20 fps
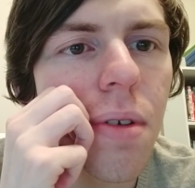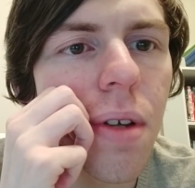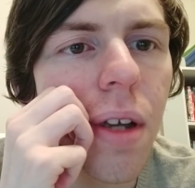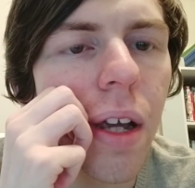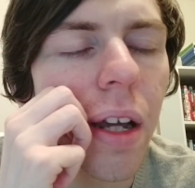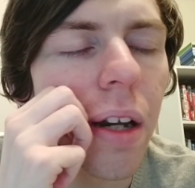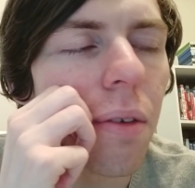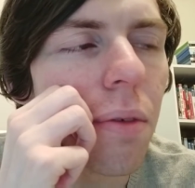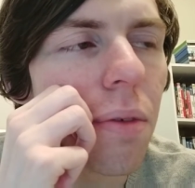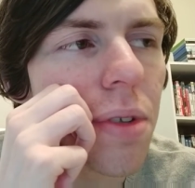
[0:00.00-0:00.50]

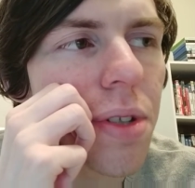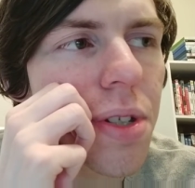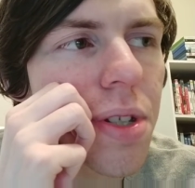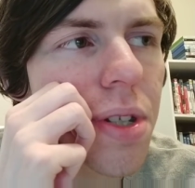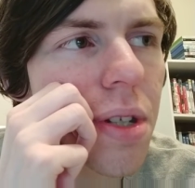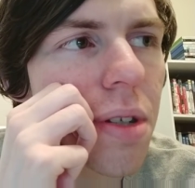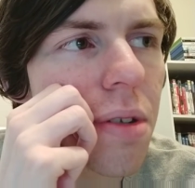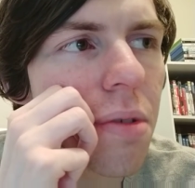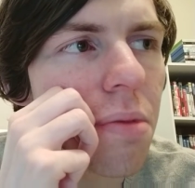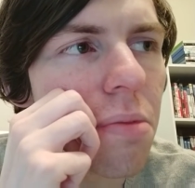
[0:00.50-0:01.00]
and it
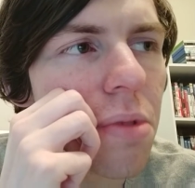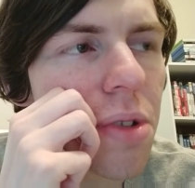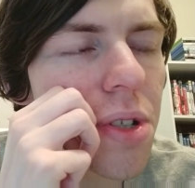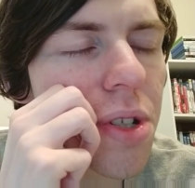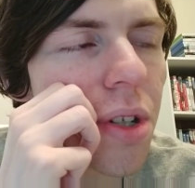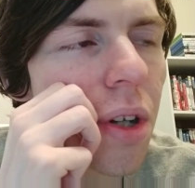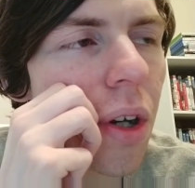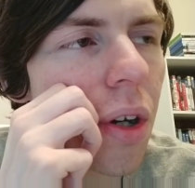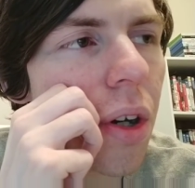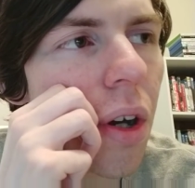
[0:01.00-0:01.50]
was it
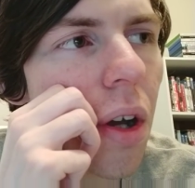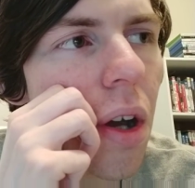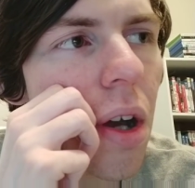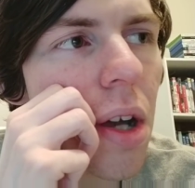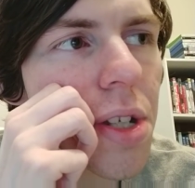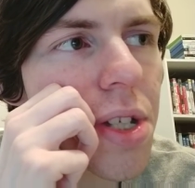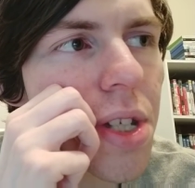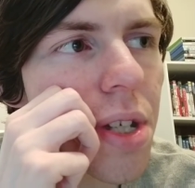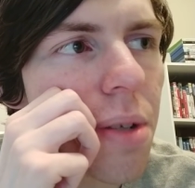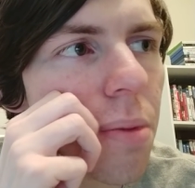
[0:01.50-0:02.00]
was not
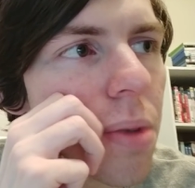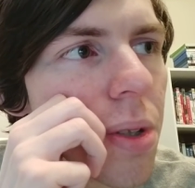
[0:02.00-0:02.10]
nice. It